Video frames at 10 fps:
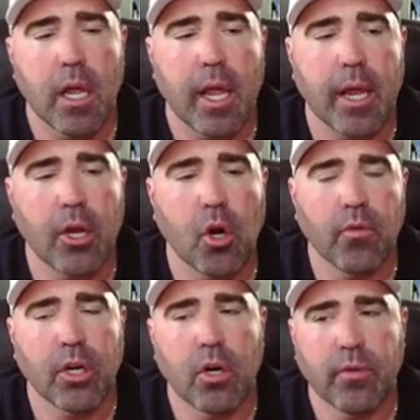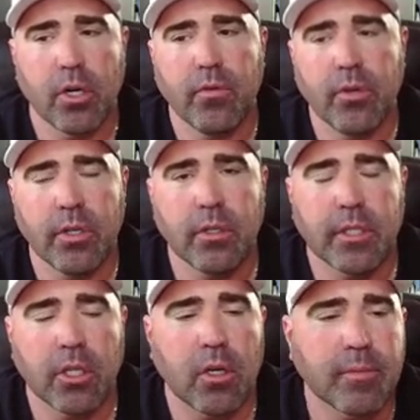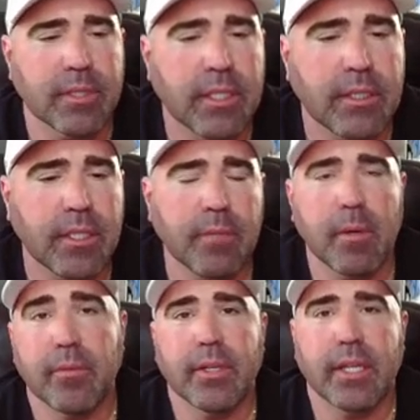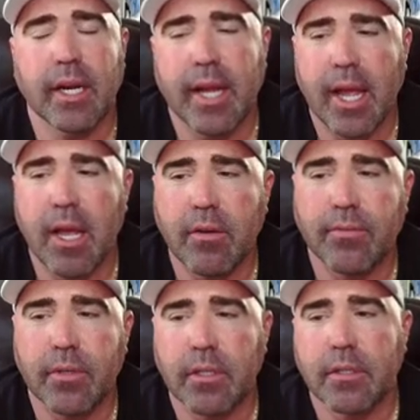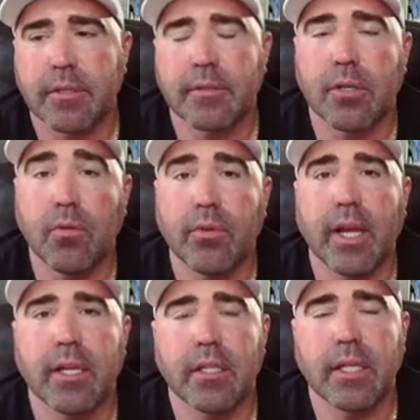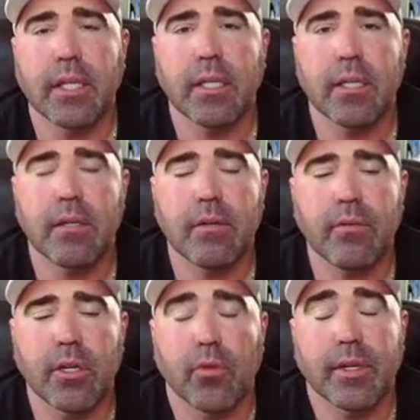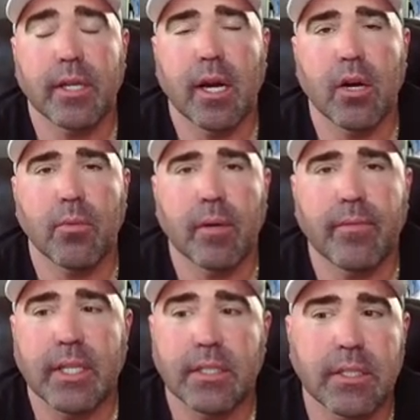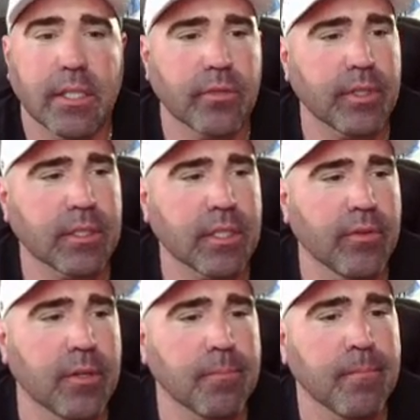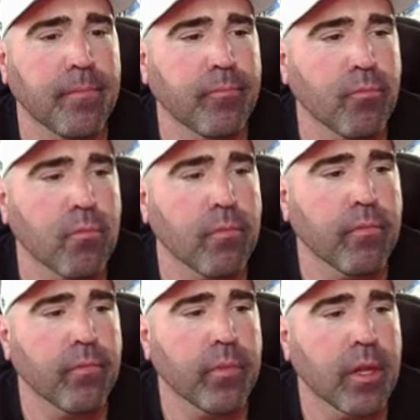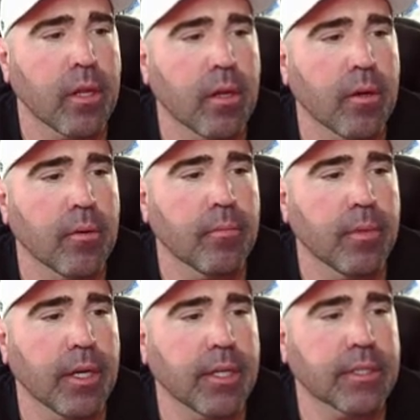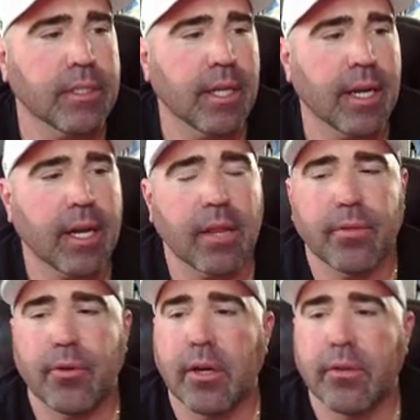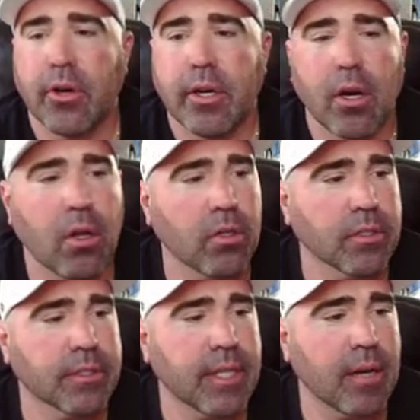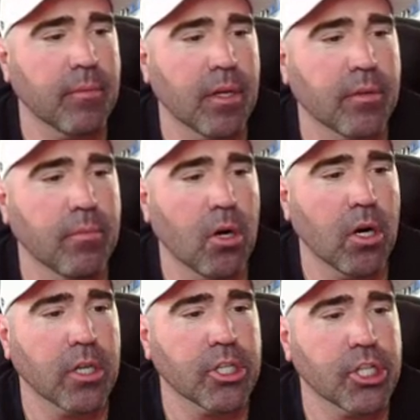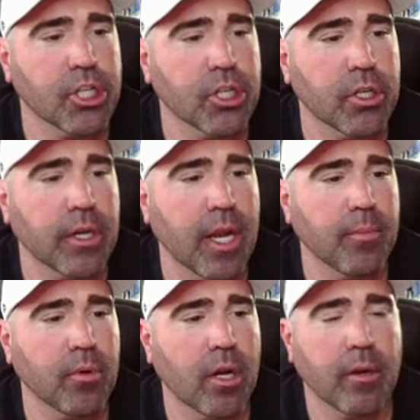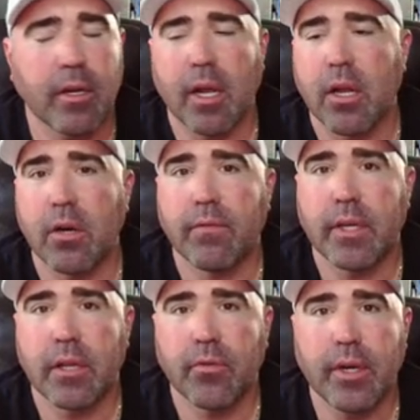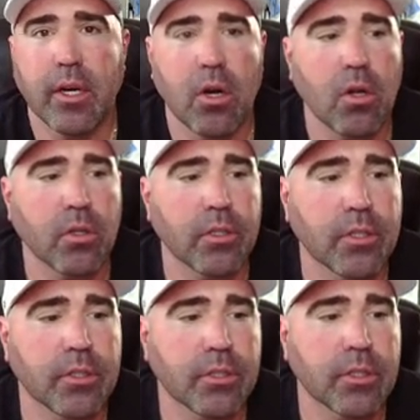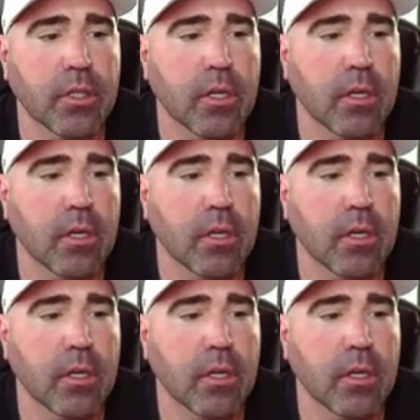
And over and over and over until I'm sixty, maybe fifty-nine and a half. Hopefully I can leave, you know, retire when I'm fifty-six, fifty-seven. But you can see, like, I got three hundred thirty dollars that month, March. April, I got one hundred fifty-three dollars.